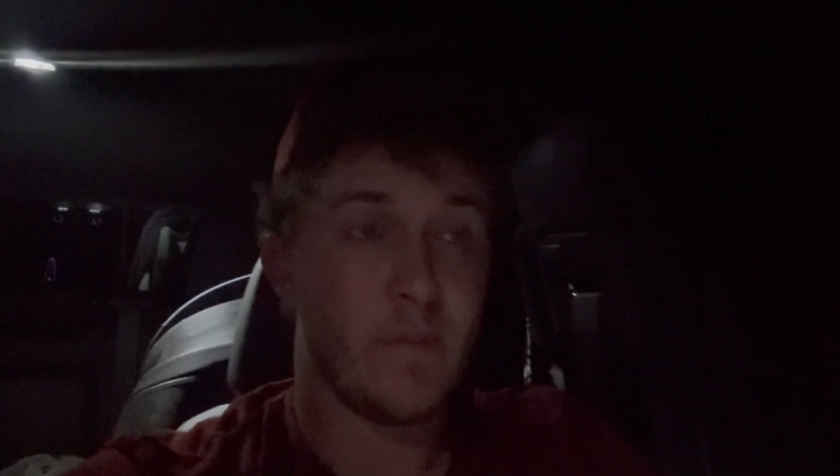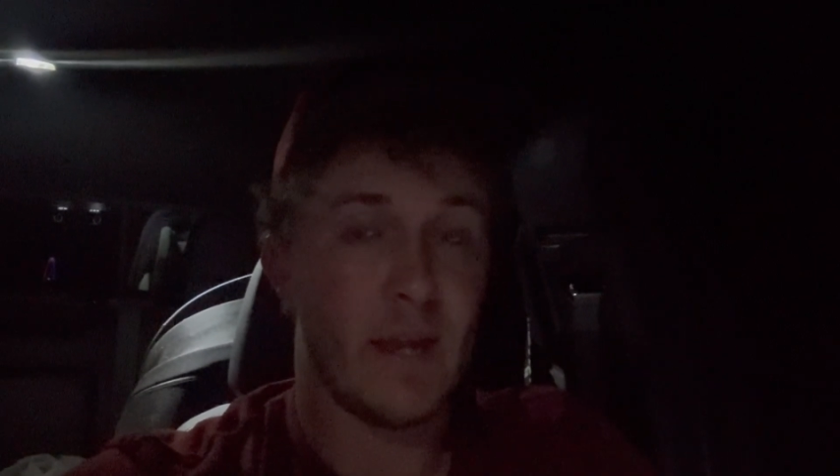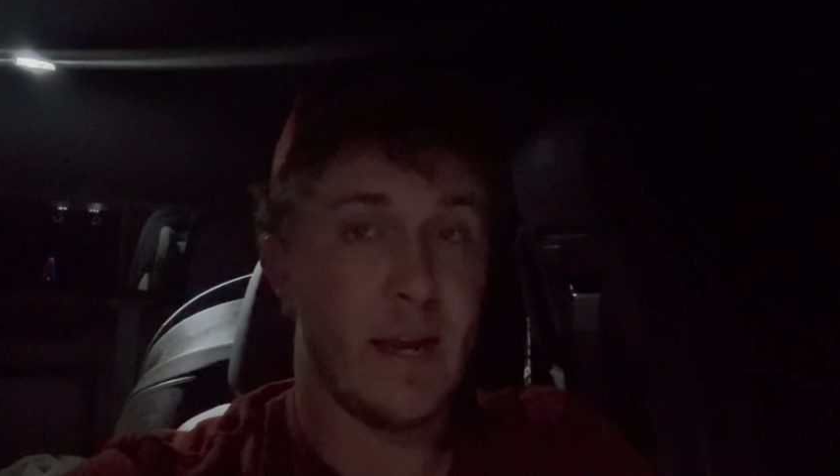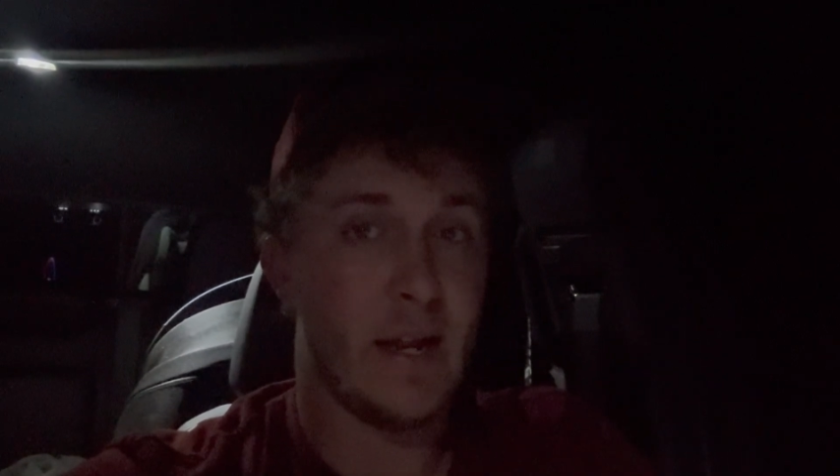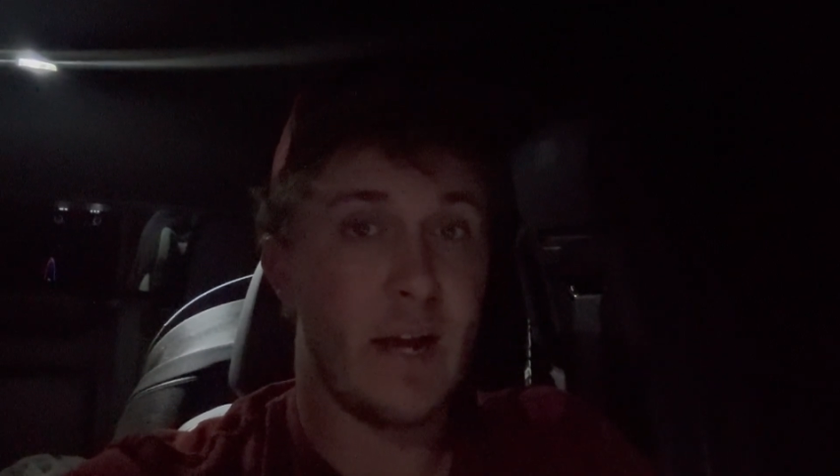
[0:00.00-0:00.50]

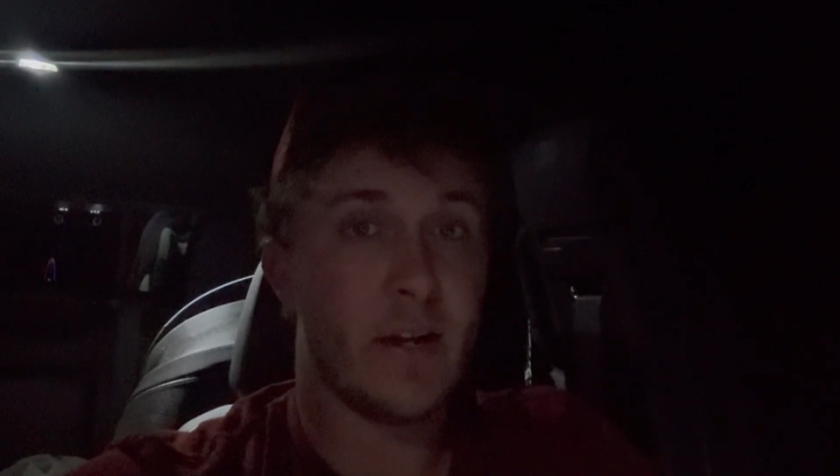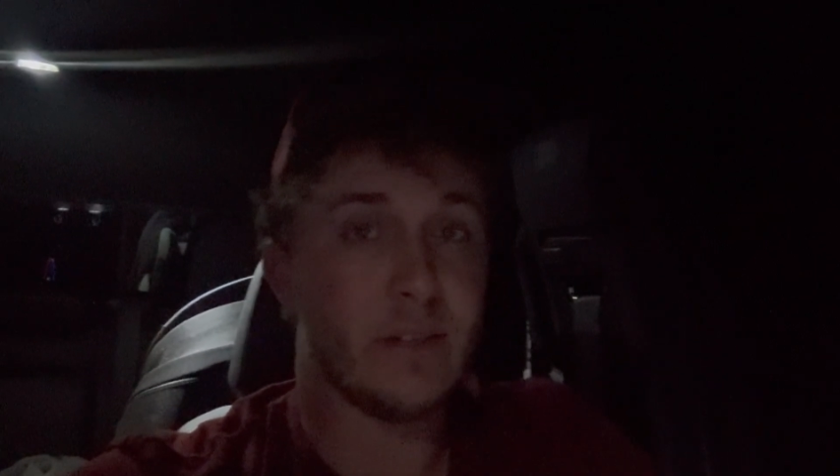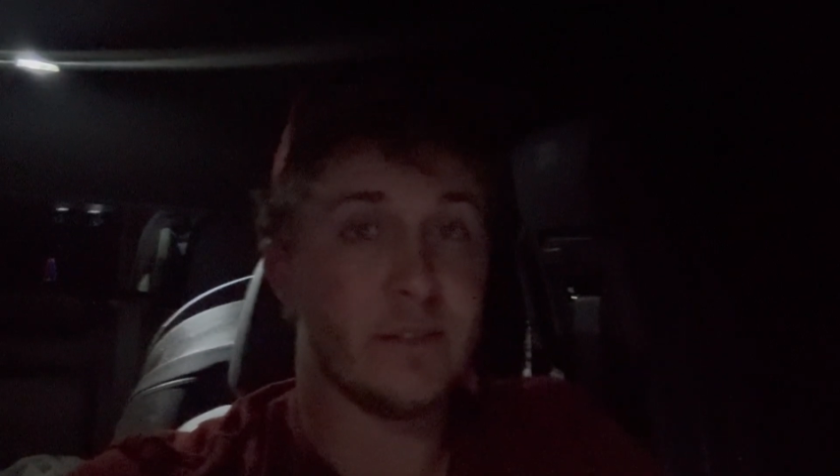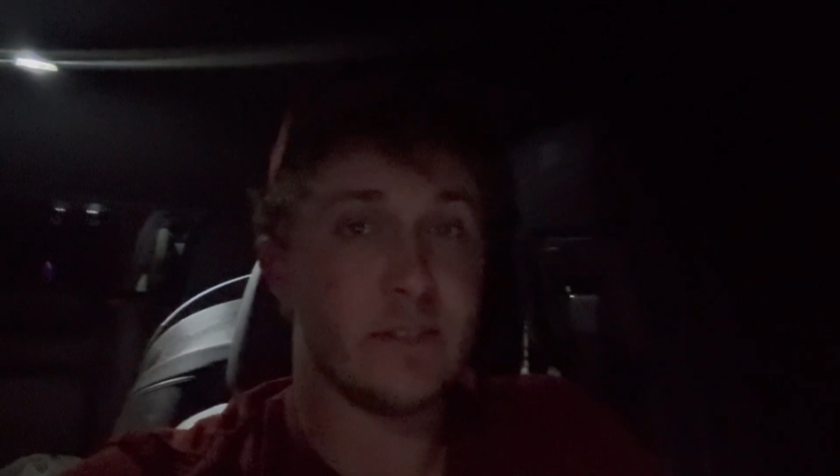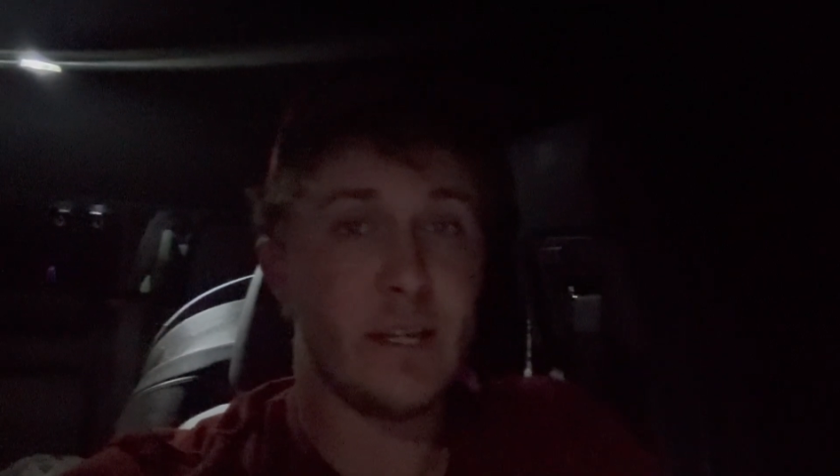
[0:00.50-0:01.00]
and I
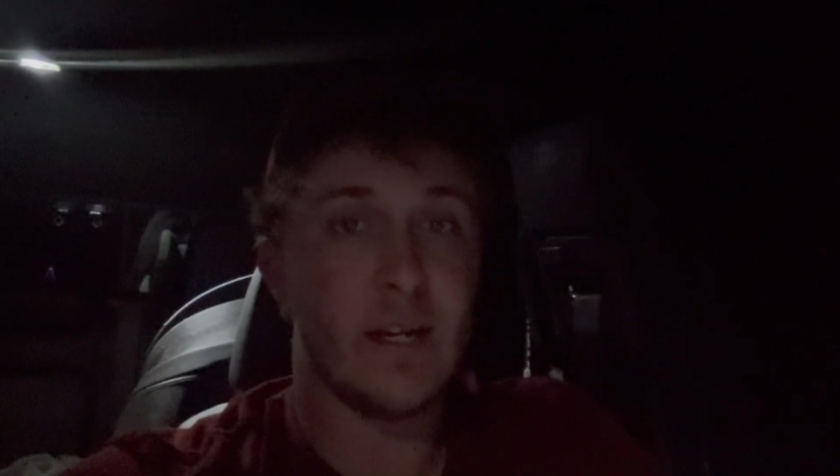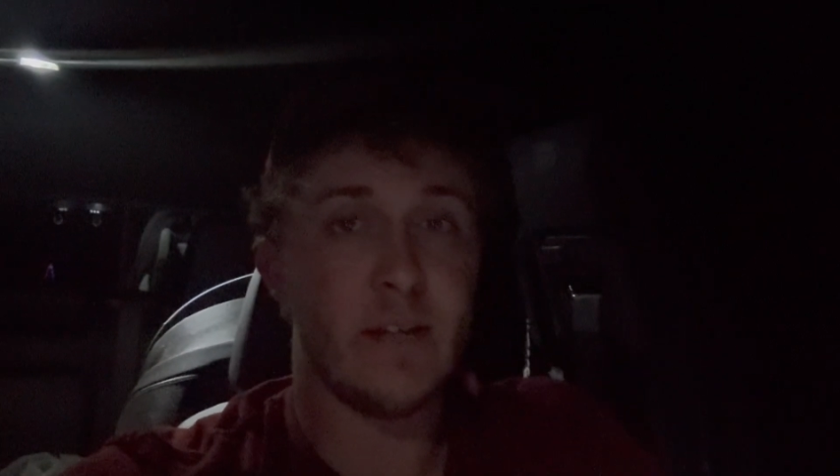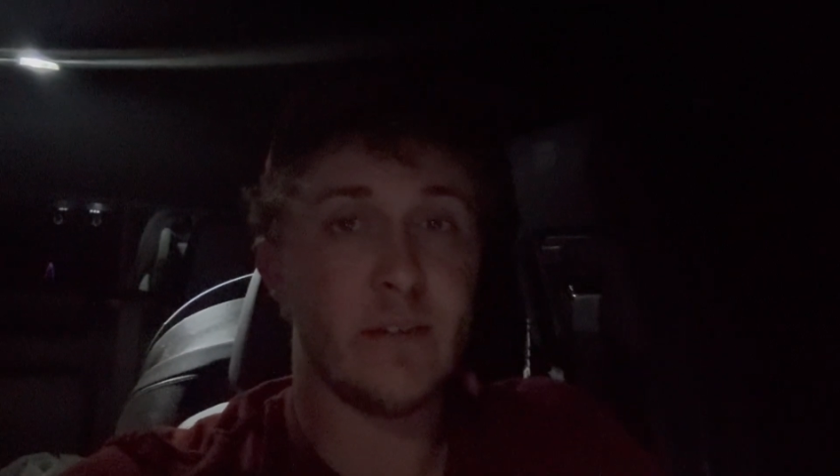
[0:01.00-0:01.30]
couldn't see it.